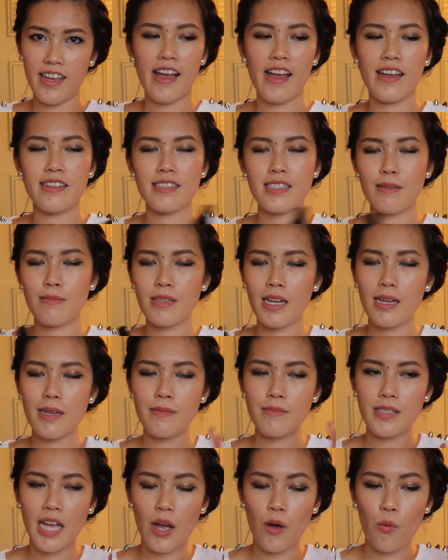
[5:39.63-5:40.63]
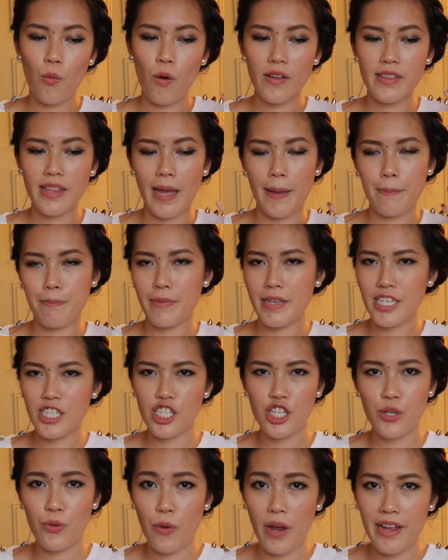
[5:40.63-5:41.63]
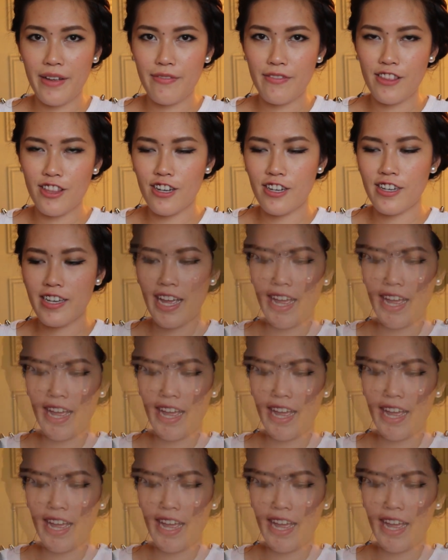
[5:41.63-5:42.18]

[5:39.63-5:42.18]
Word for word: and sometimes I want that beachy wave look.